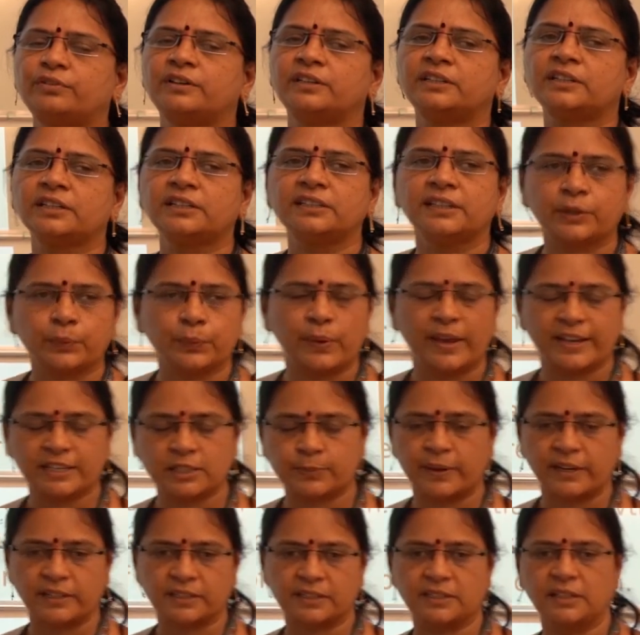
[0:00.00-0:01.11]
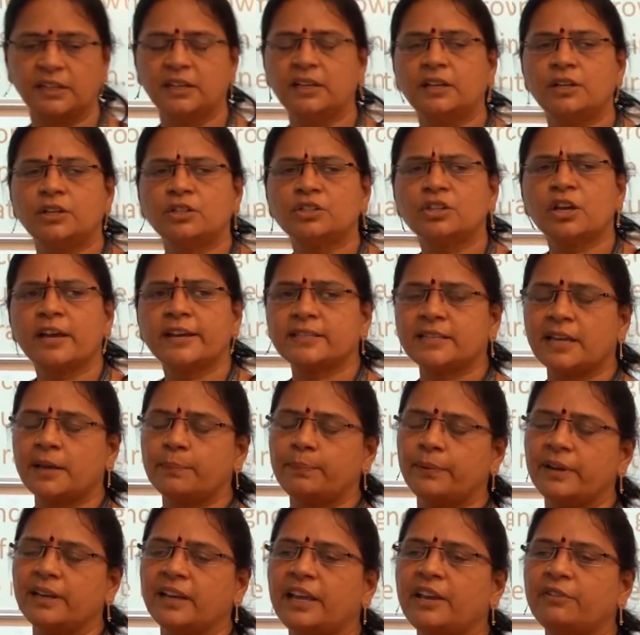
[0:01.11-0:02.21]
return that we expect. So
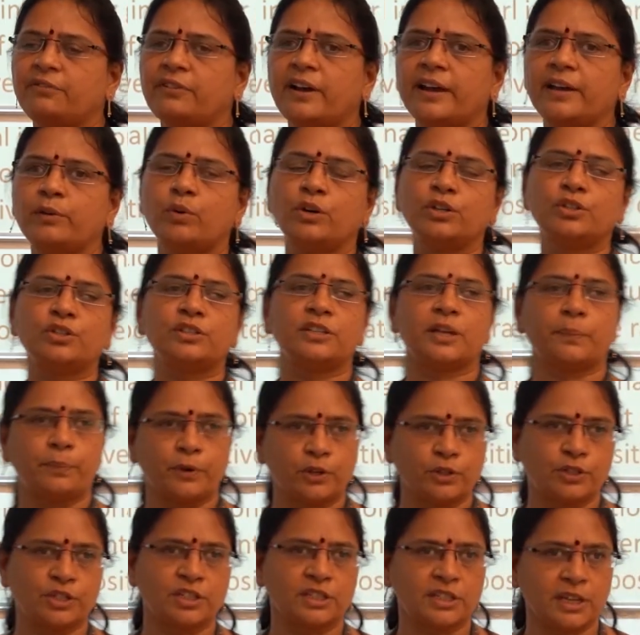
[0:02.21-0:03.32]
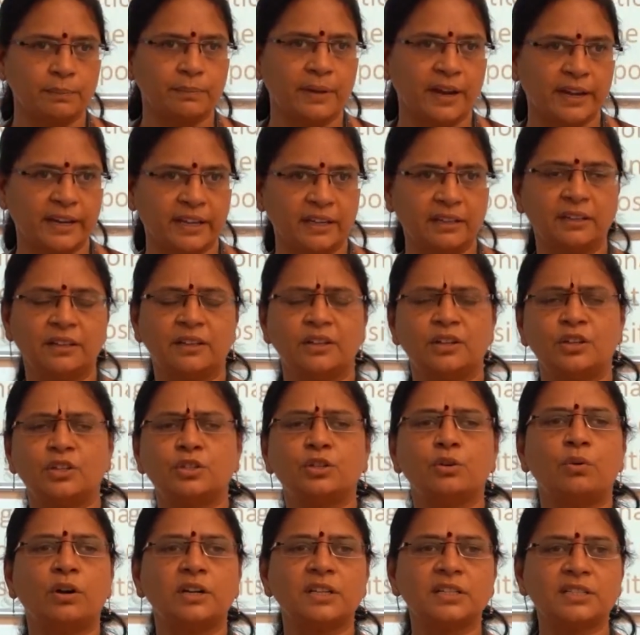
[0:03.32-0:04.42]
example, if I want to deposit a money,
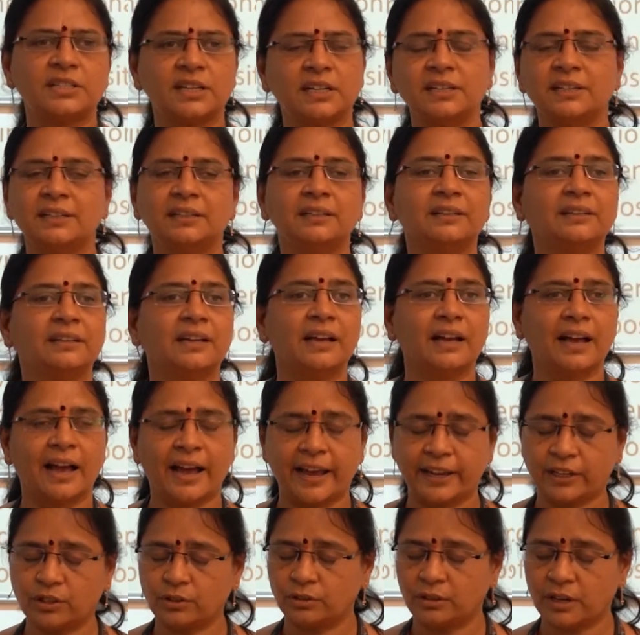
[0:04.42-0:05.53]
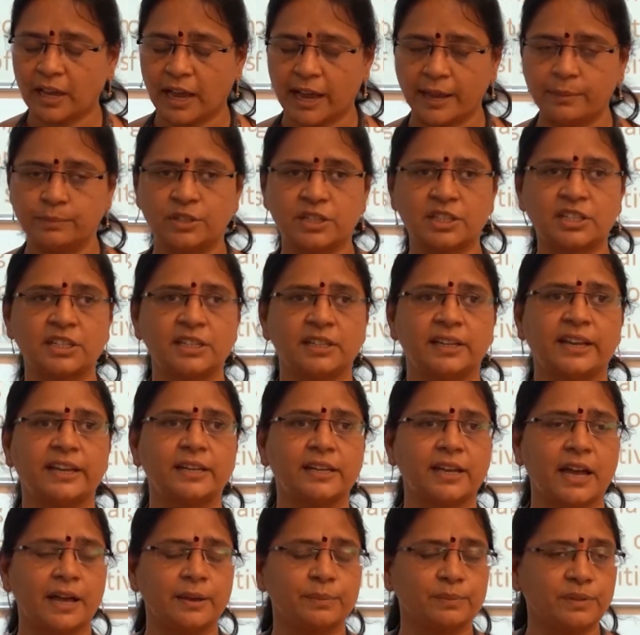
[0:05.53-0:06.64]
so what is it? I'm
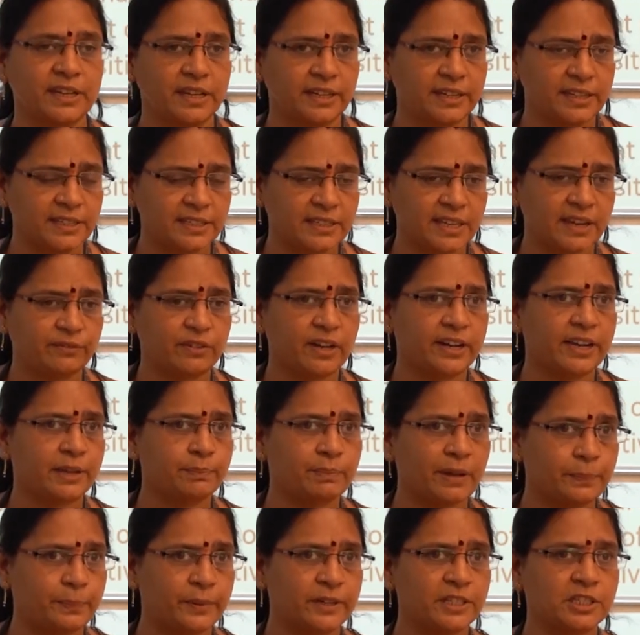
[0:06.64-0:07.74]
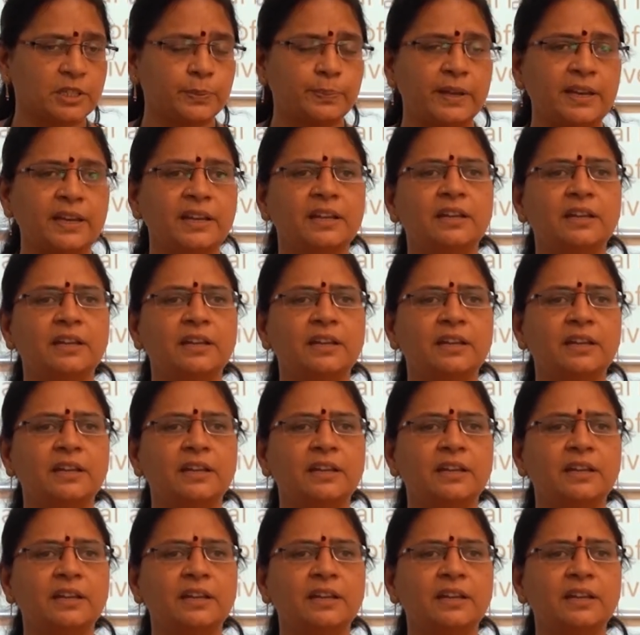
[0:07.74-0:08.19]
getting safeguarding my principal.